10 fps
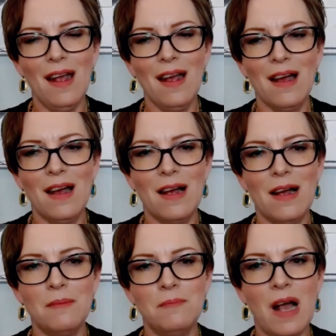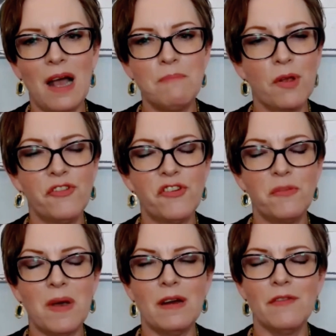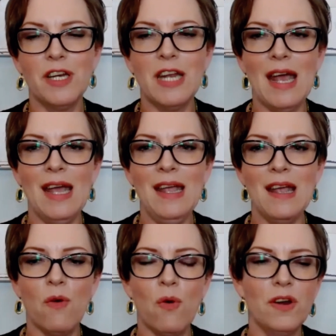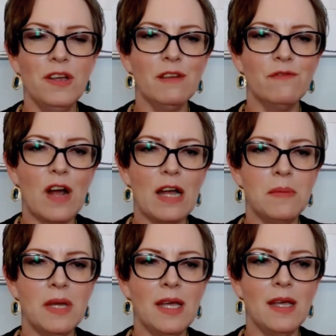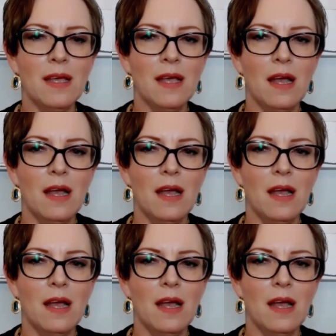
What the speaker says: I post just about every day, or you can find me,